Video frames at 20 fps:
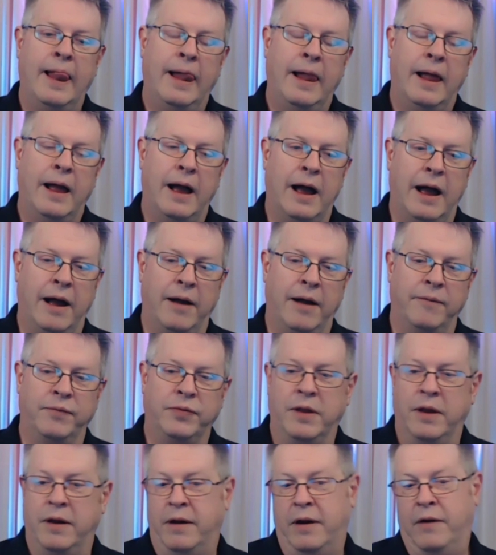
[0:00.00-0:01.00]
Um,
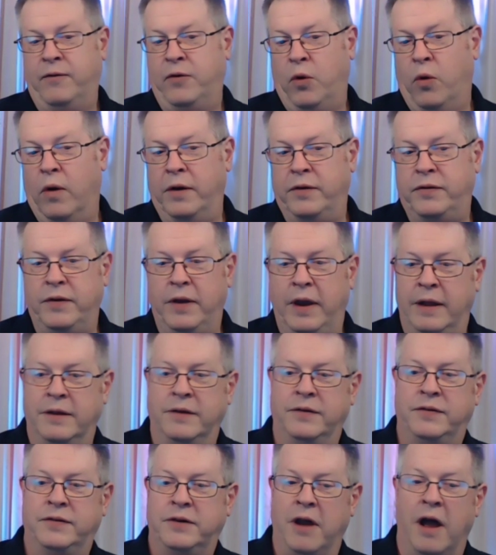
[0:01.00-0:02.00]
of course, in the
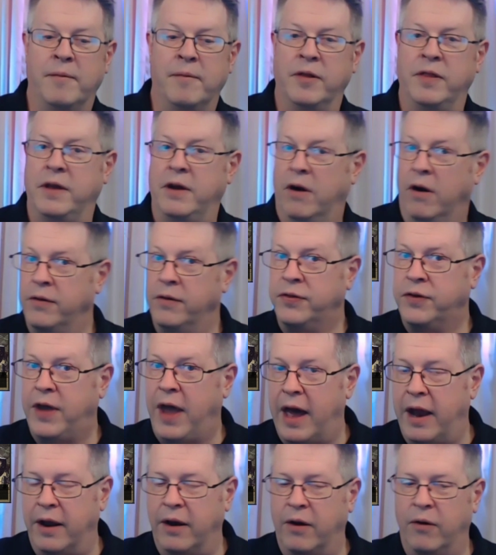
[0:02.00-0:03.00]
scum of the earth
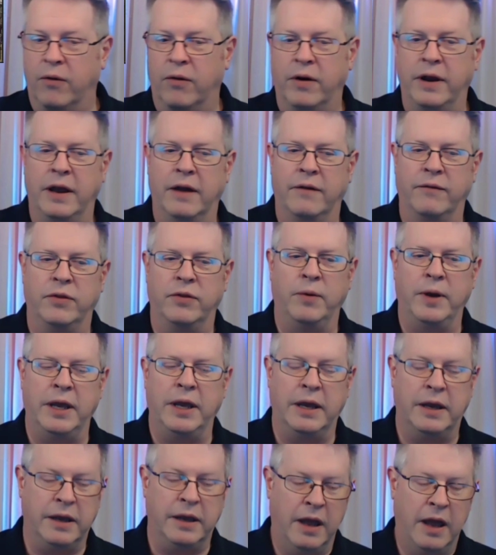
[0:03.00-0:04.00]
category of the
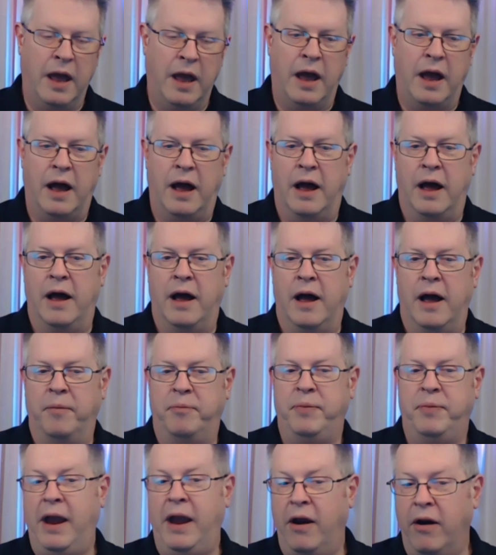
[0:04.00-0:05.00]
week, uh,
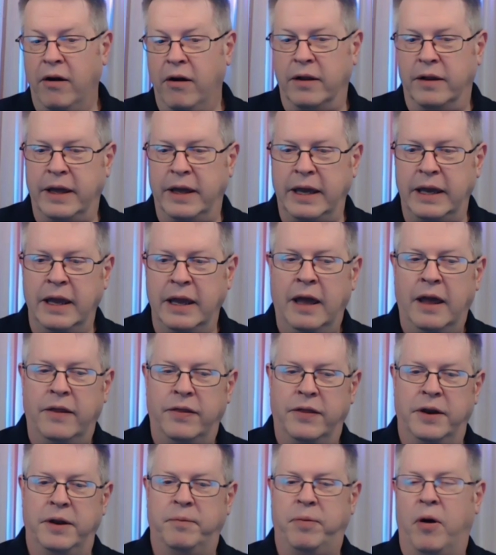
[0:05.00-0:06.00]
apparently
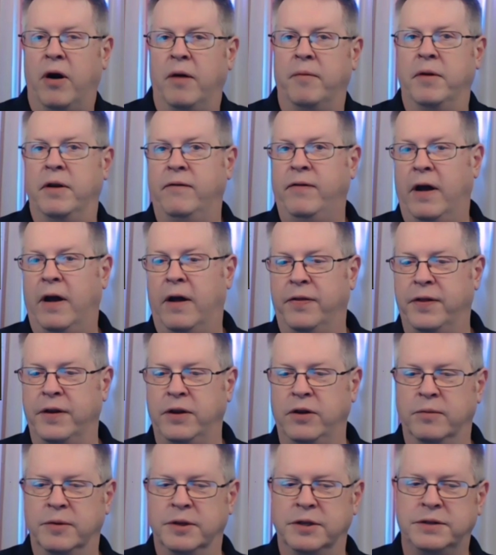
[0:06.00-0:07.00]
the Department of Health and
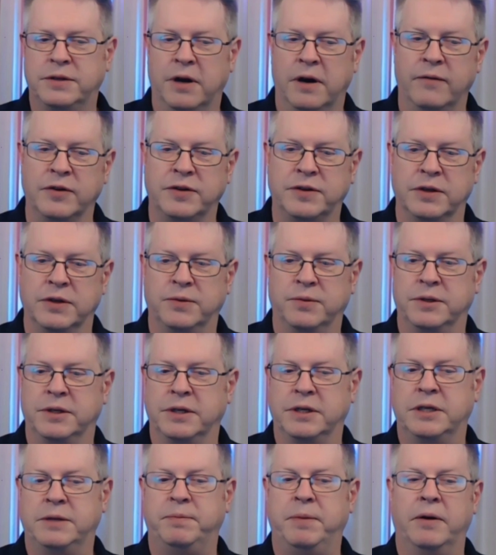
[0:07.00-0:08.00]
Human Services was
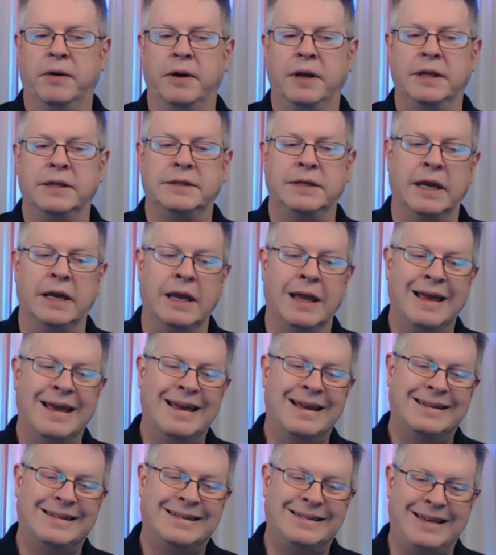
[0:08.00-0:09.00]
experiencing
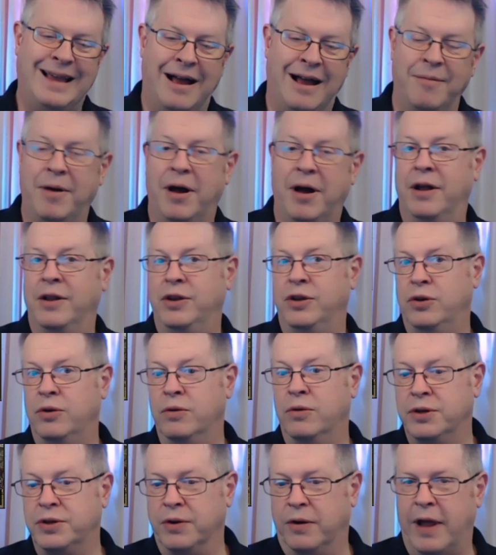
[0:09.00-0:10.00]
some
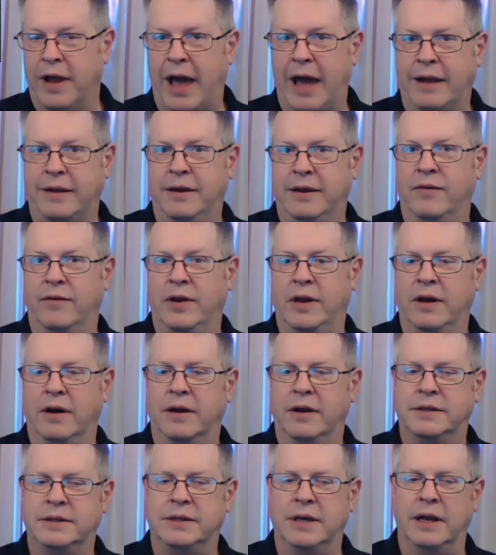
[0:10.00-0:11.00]
unusual activity
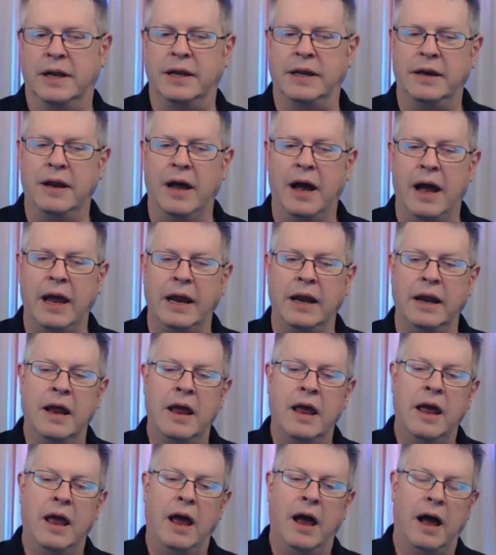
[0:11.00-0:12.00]
on Sunday night.
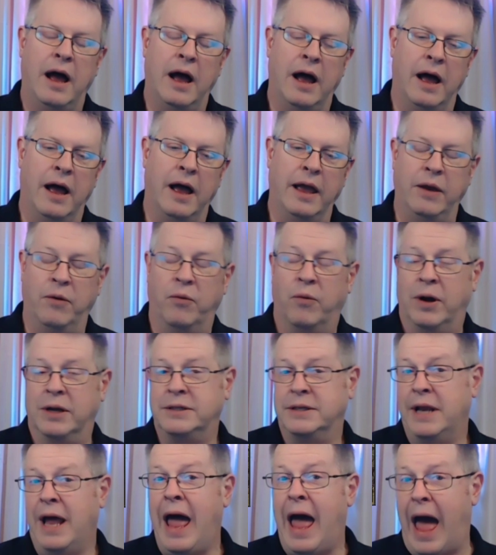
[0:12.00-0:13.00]
Uh, it
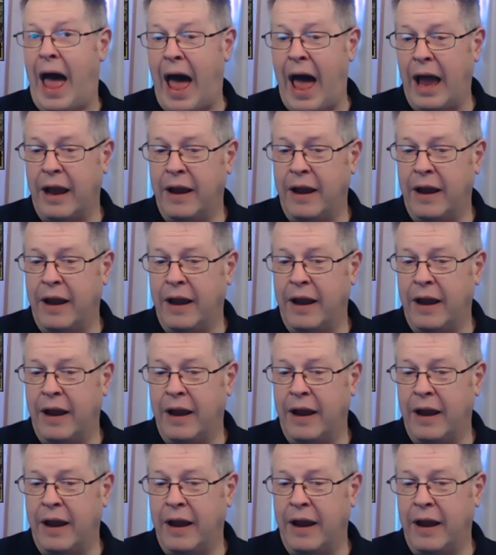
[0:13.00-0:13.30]
wasn't a hack,